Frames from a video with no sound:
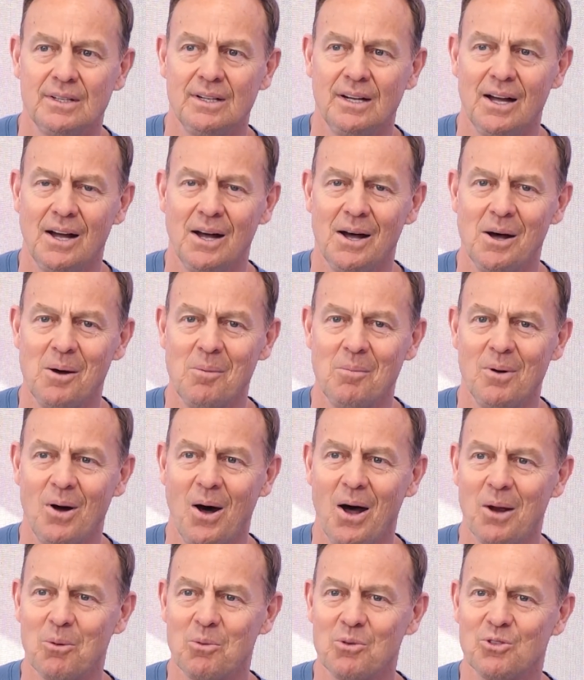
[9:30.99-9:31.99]

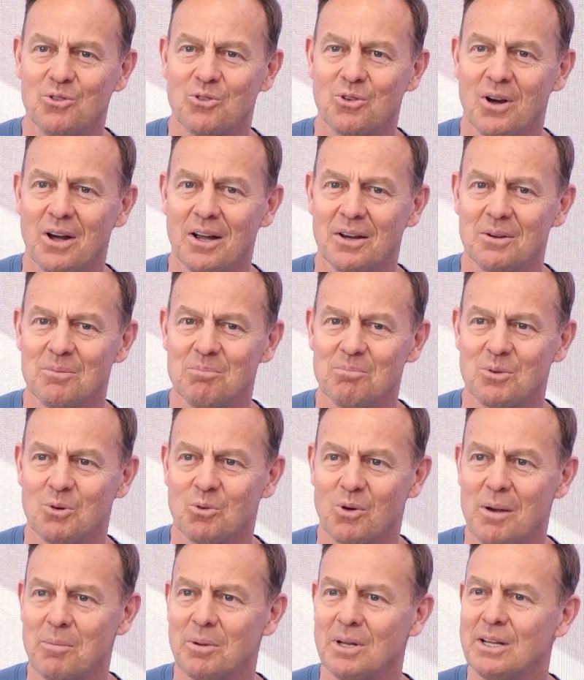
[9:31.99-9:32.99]
I was trying to
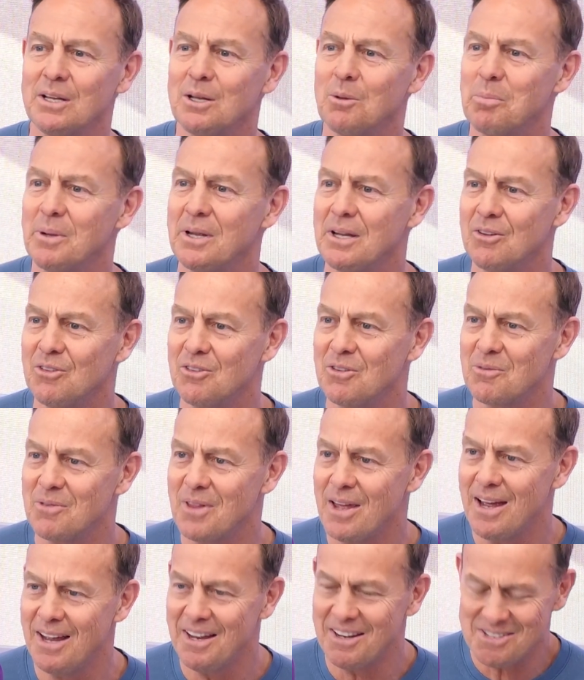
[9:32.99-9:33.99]
grab a little piece of
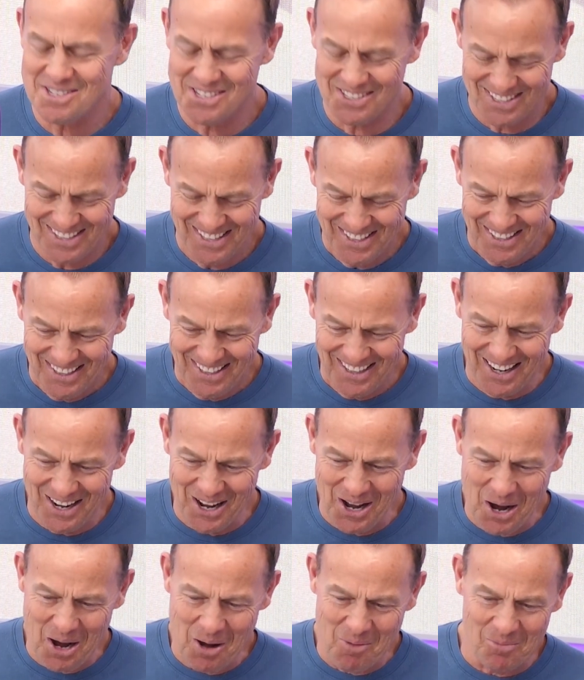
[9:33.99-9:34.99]
that.
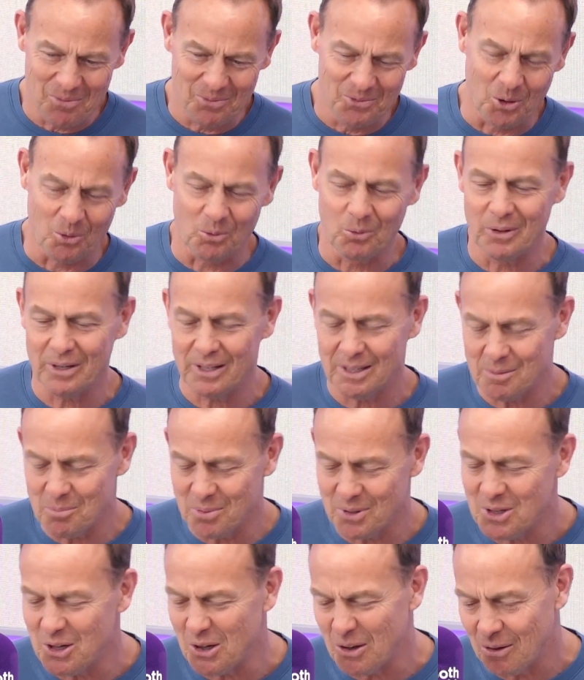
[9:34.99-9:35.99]
Not really,
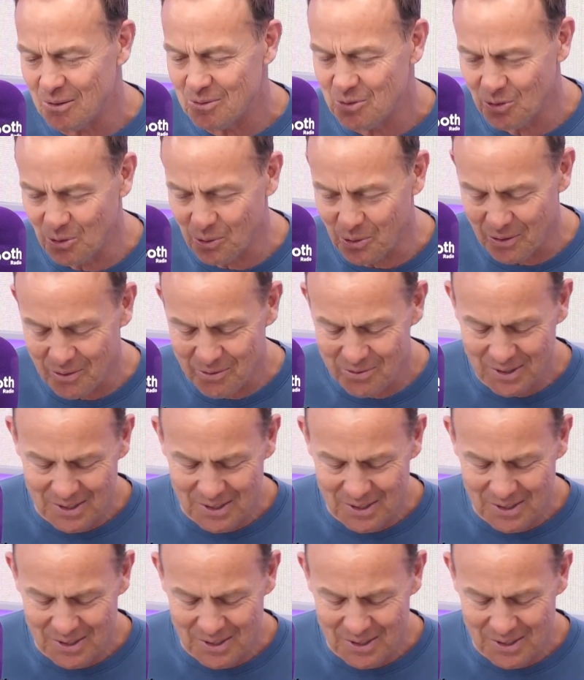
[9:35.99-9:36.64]
but, sort of.